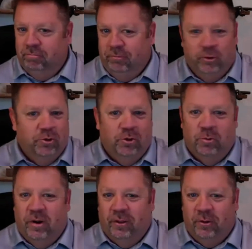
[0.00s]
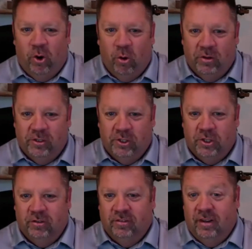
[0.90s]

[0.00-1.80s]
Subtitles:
using their regular home insurance,